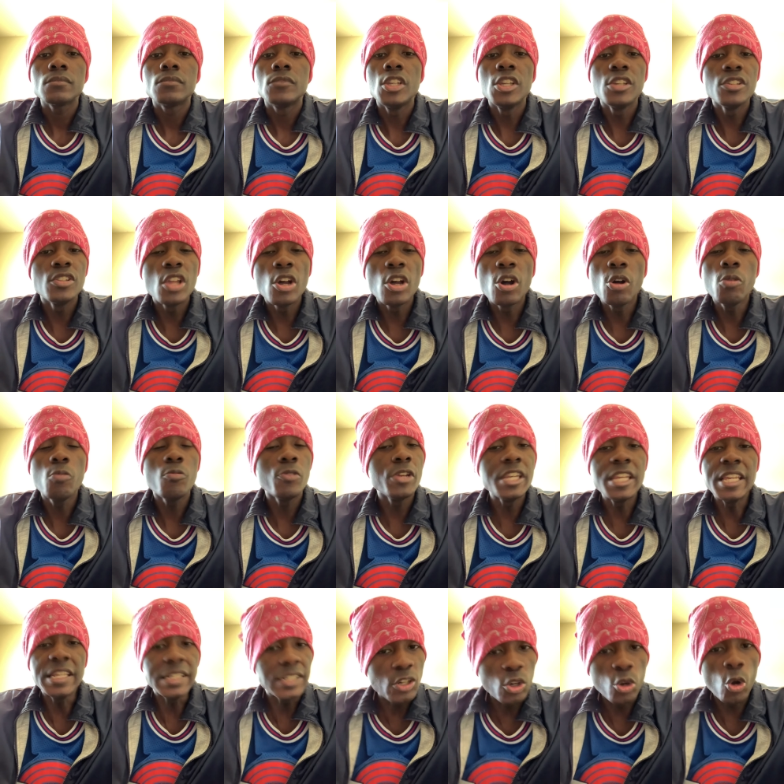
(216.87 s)
You know, we
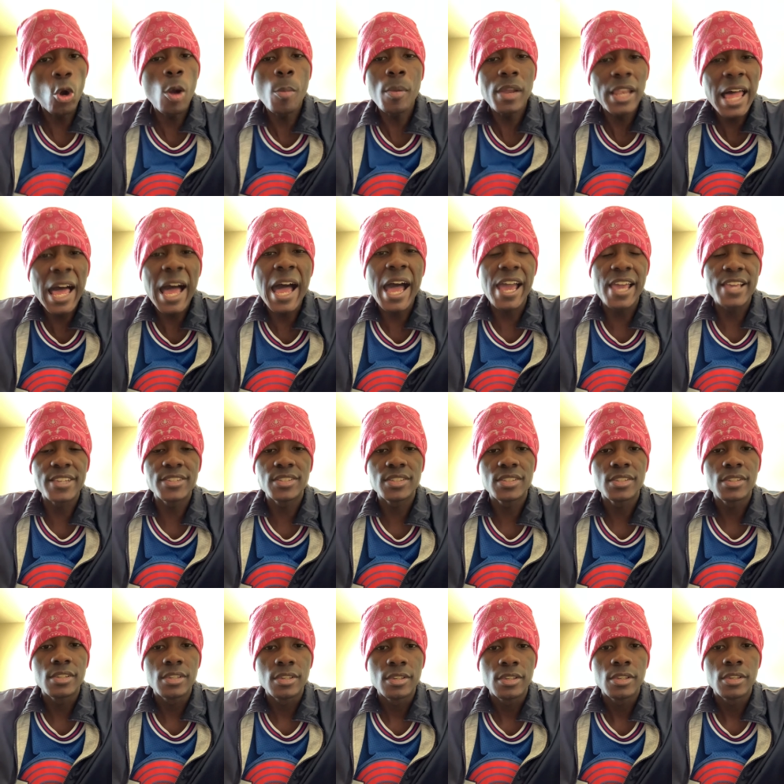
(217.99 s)
need to normalize
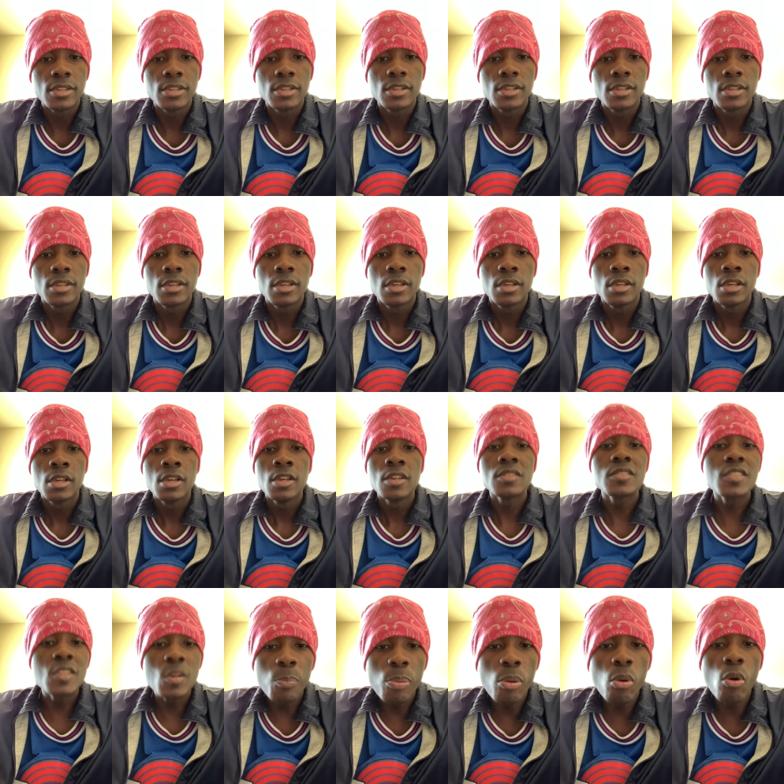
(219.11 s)

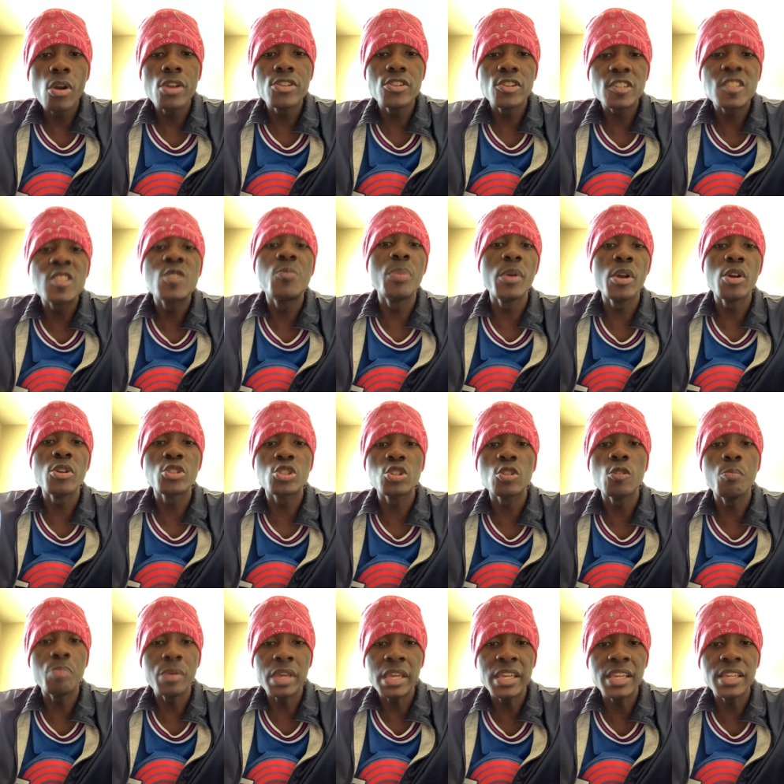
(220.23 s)
supporting your spiritual
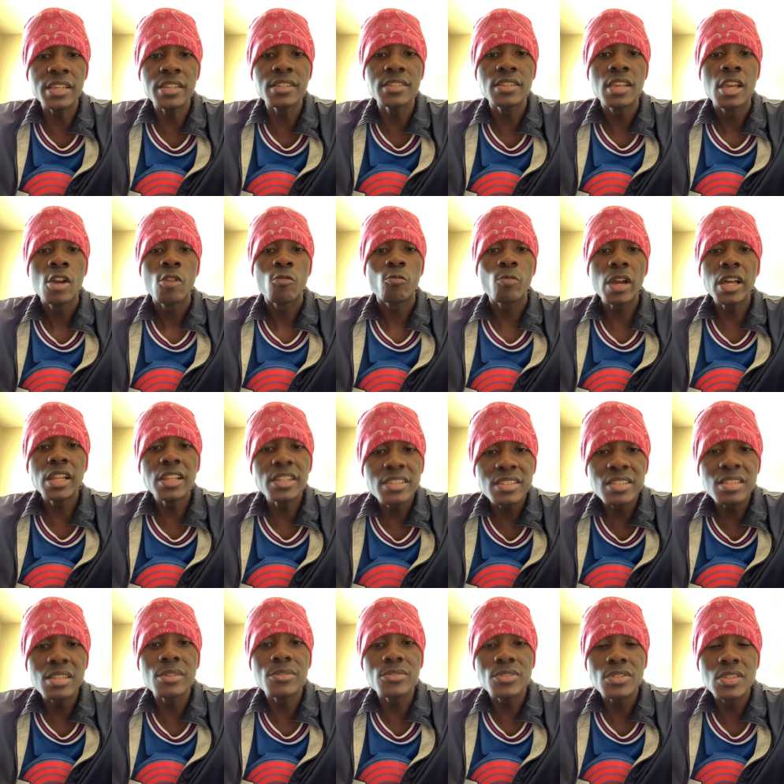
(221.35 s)
beings,
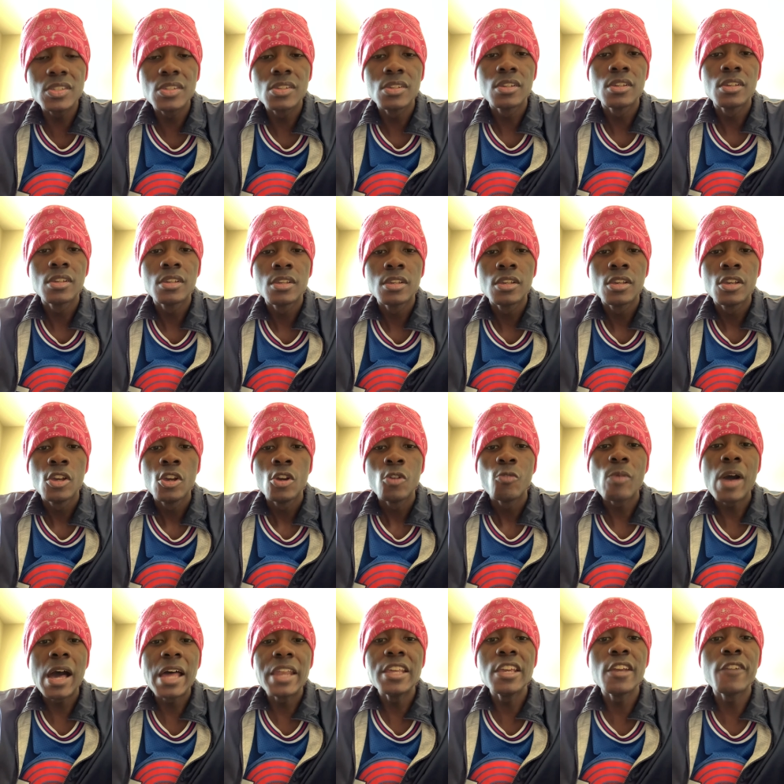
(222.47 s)
relatives,
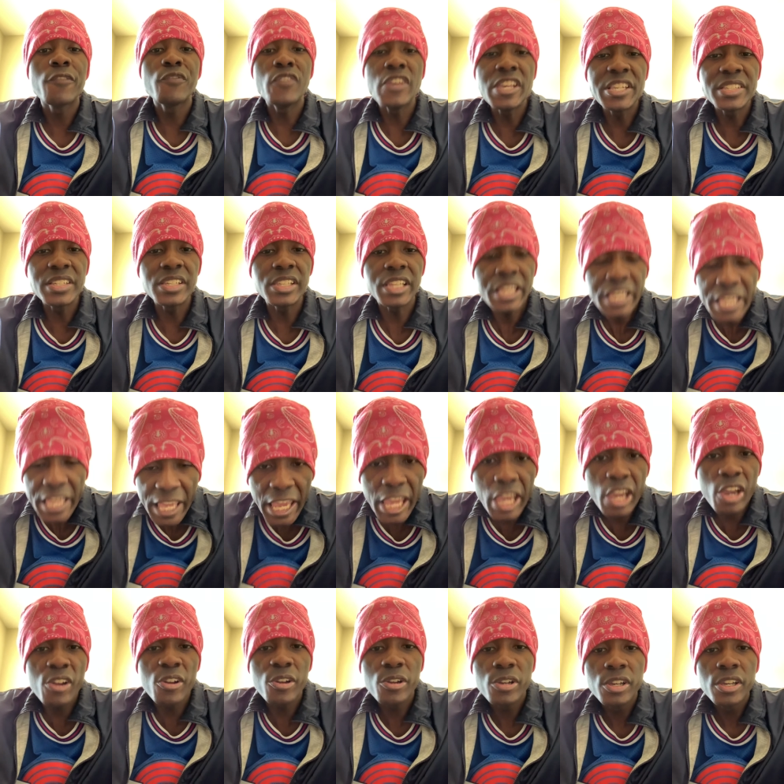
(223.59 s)
while they are physically
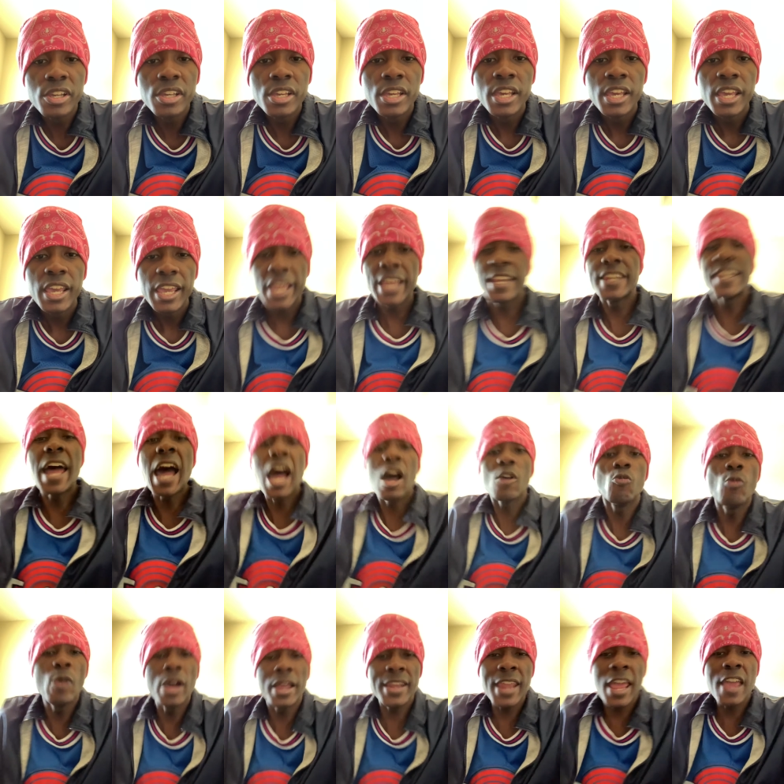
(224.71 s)
here and not
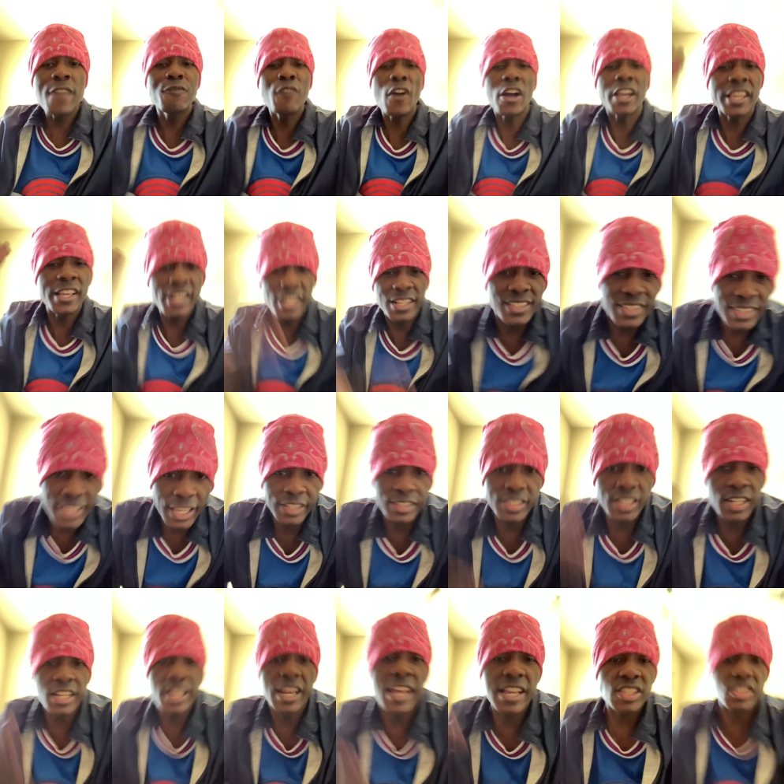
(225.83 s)
when they fucking ascend to
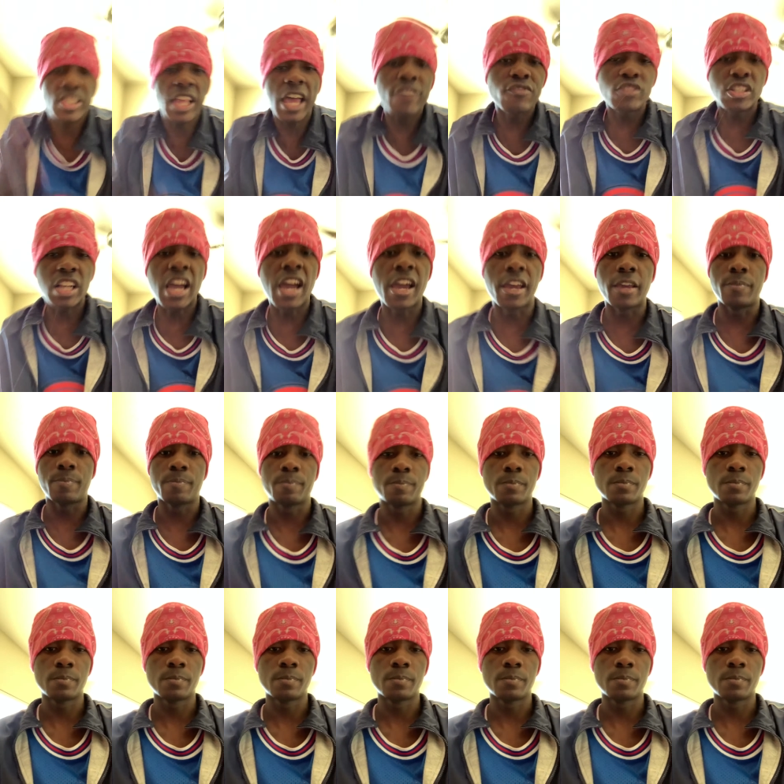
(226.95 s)
the next lifetime.